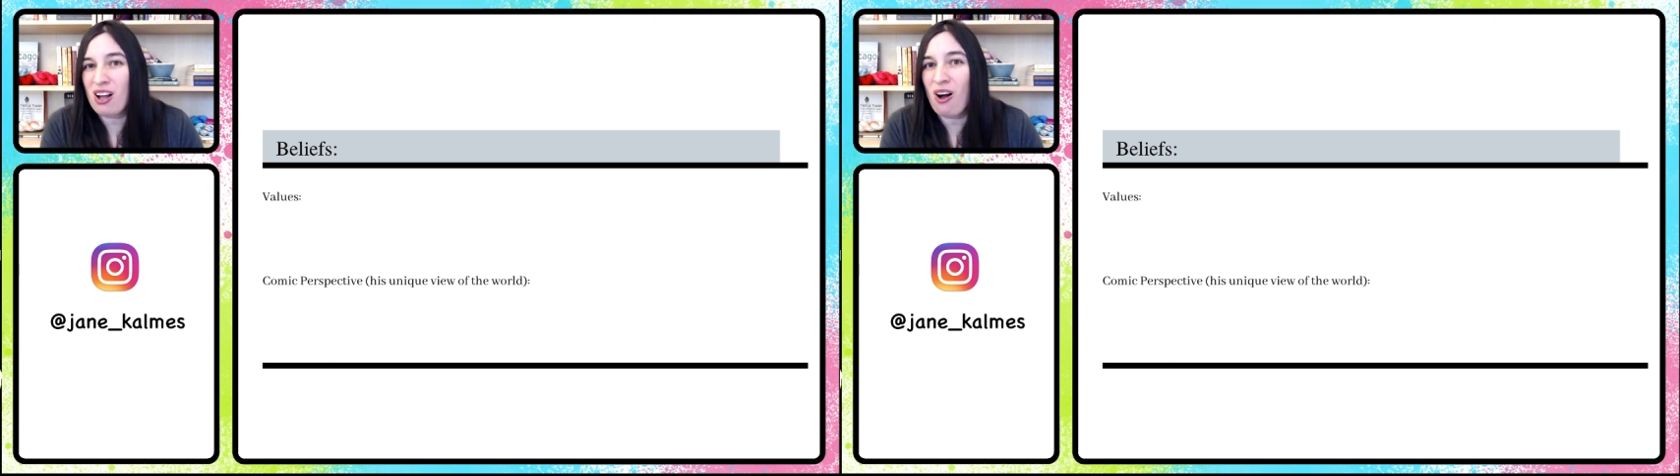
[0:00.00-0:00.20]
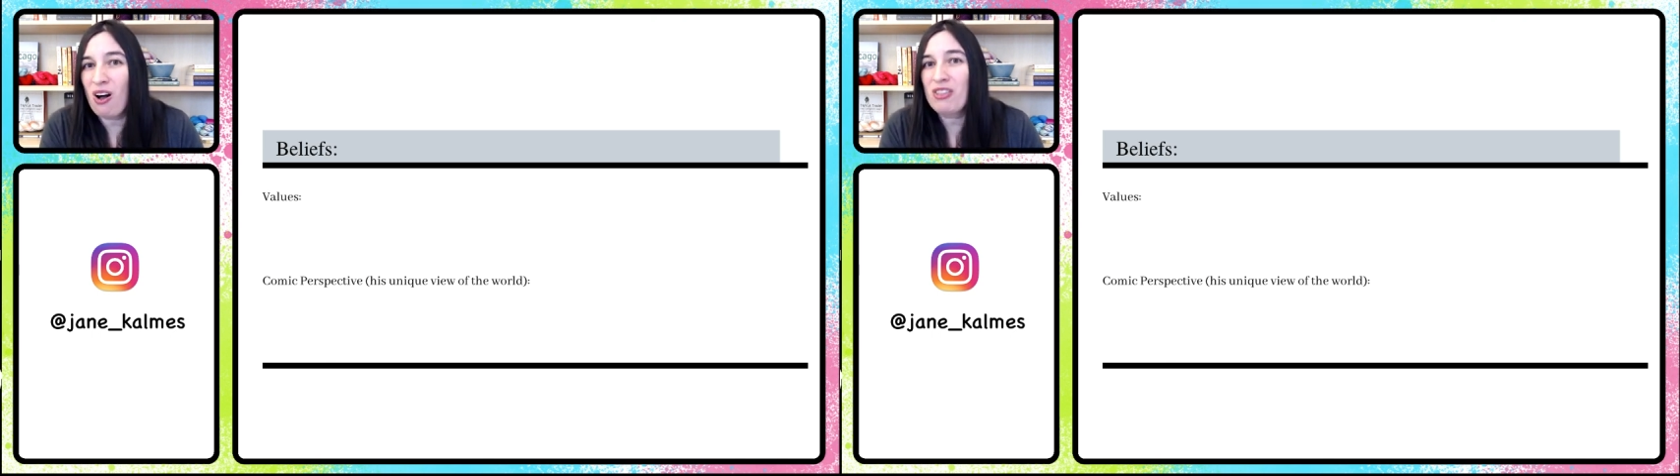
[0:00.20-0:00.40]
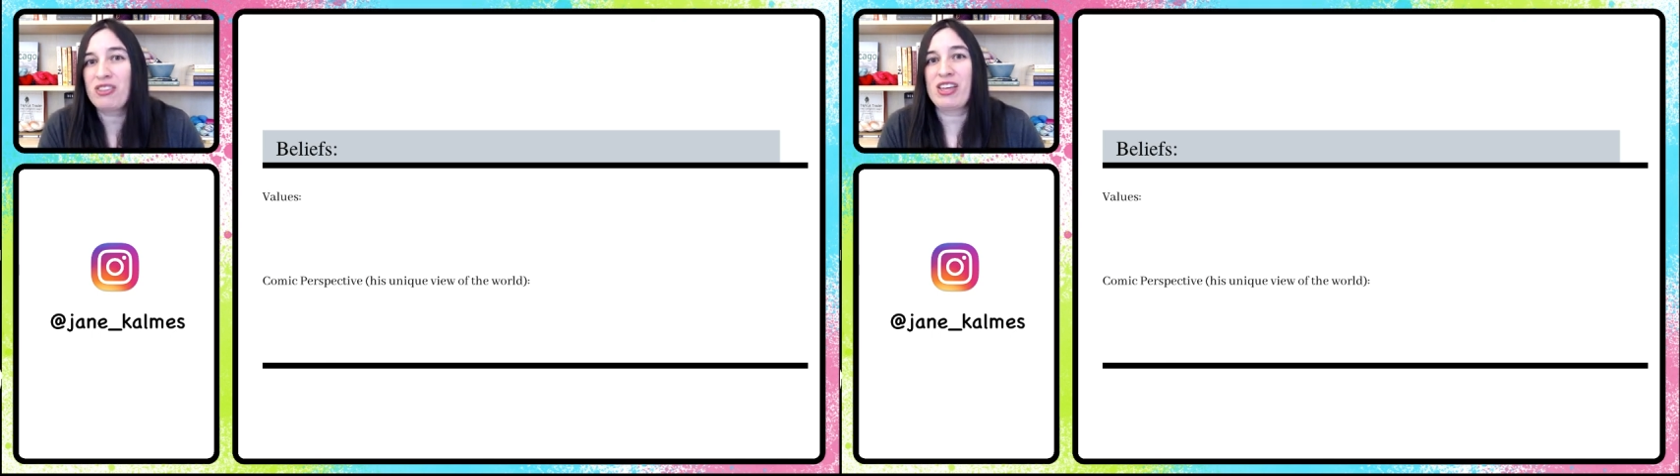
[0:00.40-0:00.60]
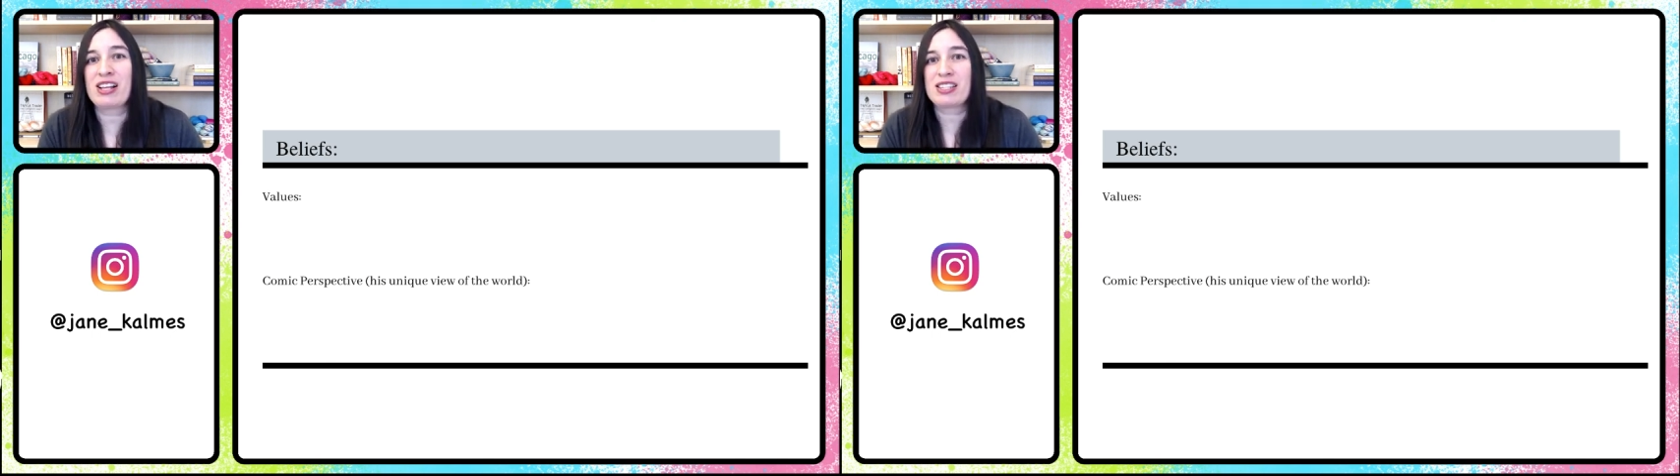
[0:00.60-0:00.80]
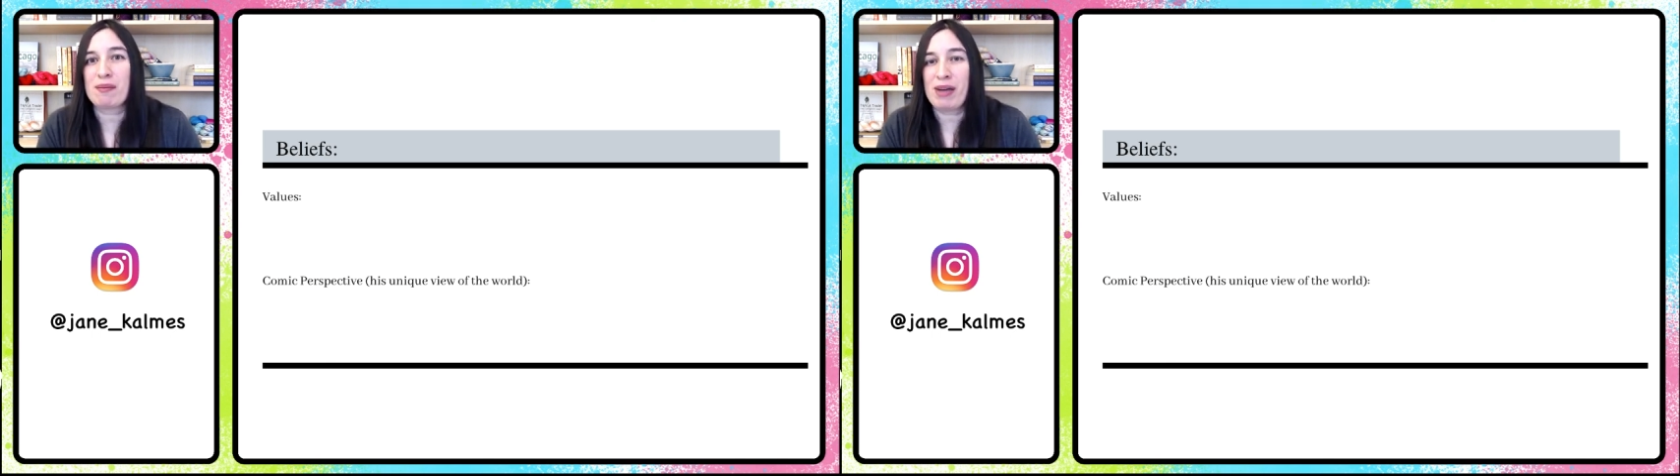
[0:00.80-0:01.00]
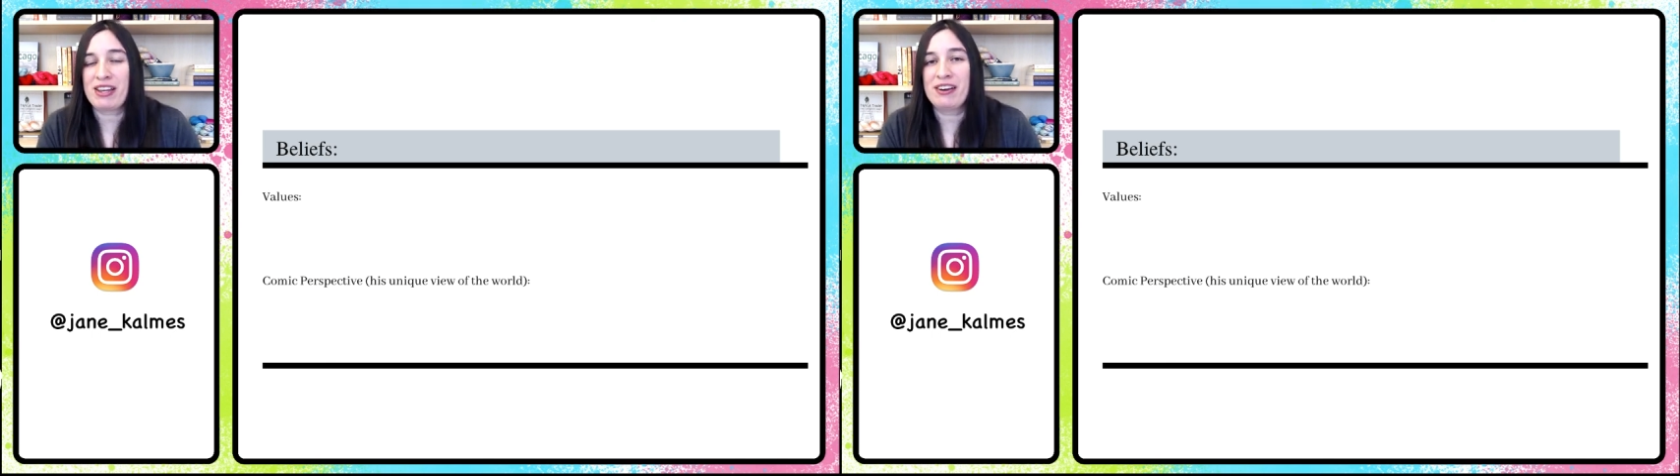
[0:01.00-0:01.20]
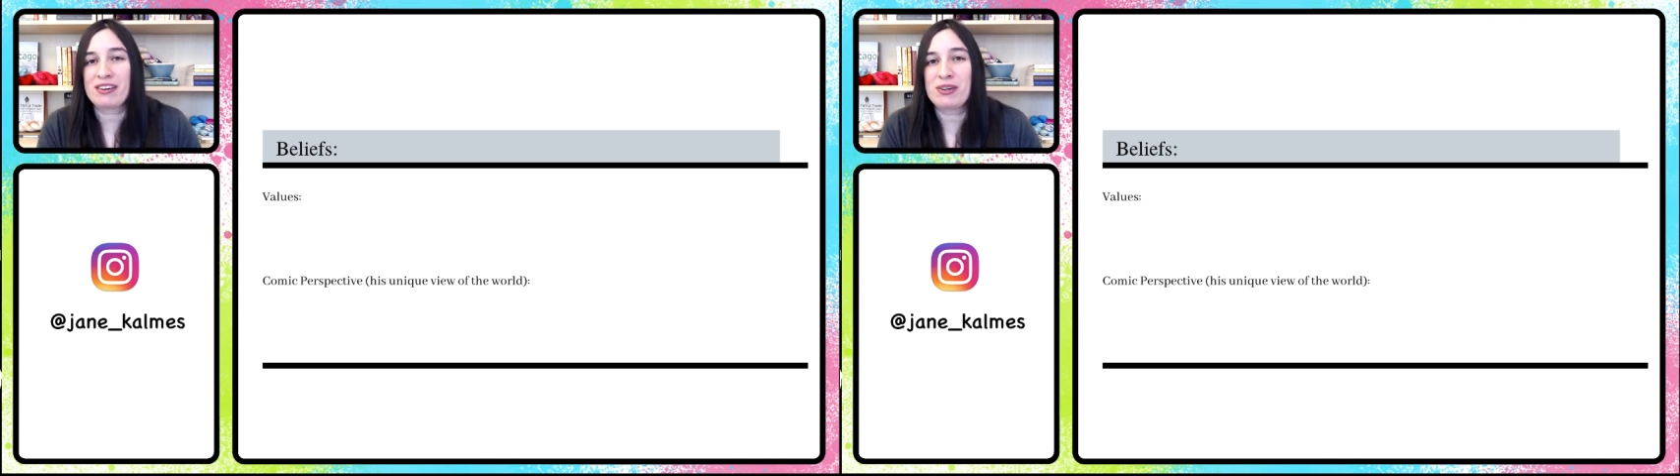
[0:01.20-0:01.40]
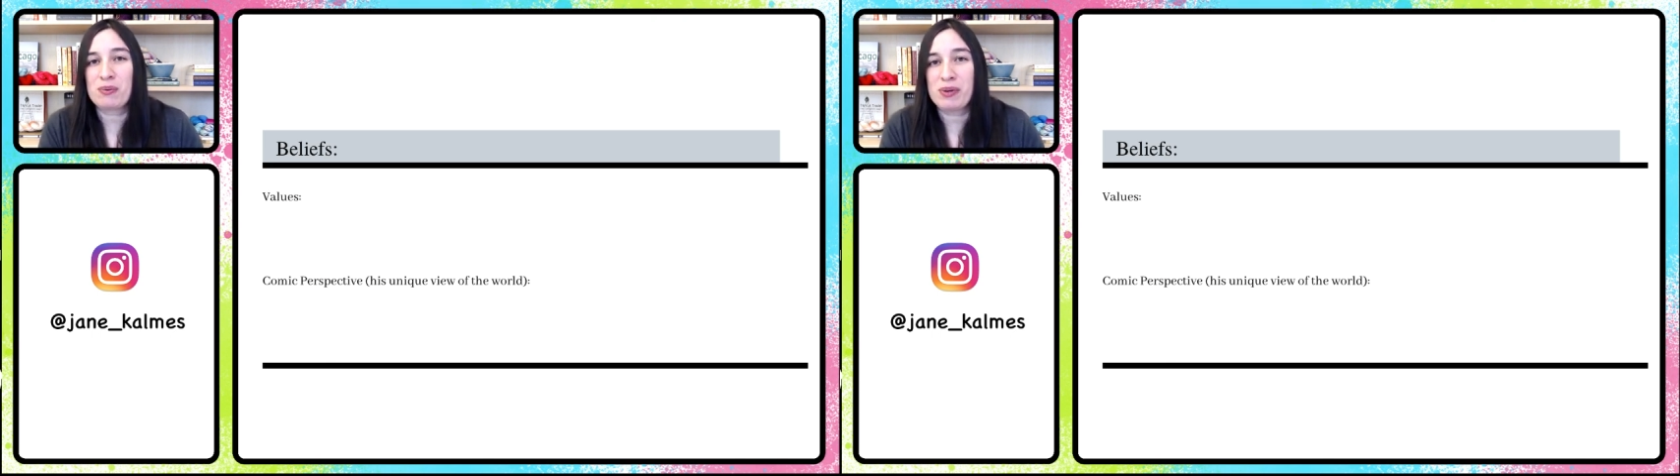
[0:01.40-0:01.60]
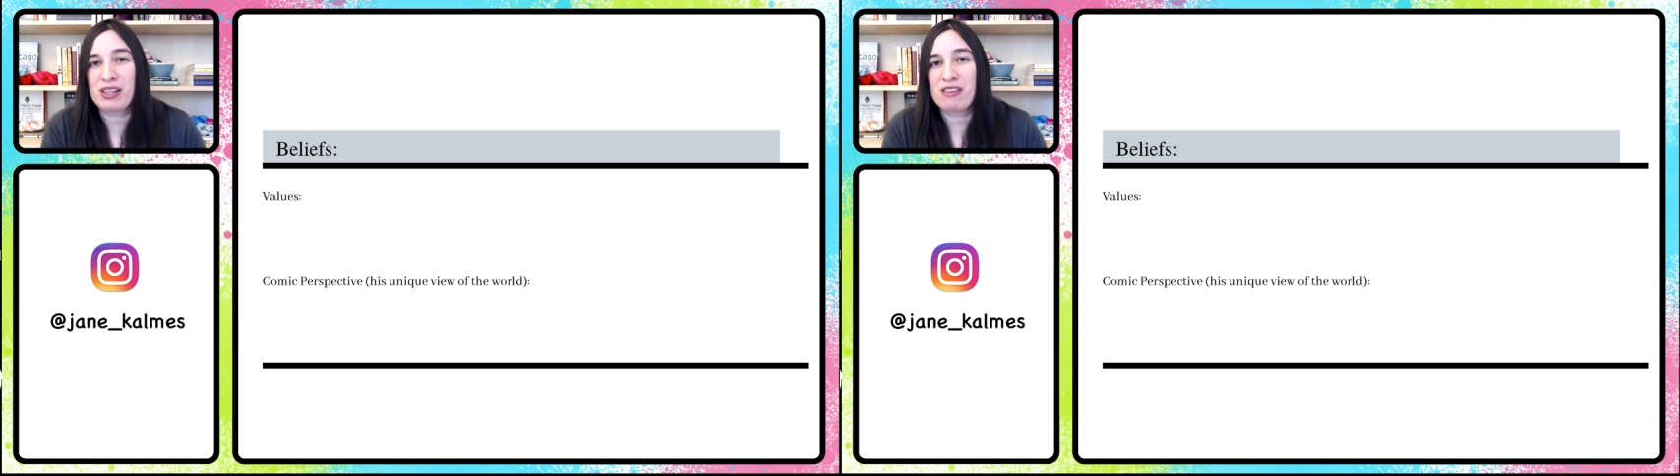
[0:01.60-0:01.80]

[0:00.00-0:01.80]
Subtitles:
all the things that my character really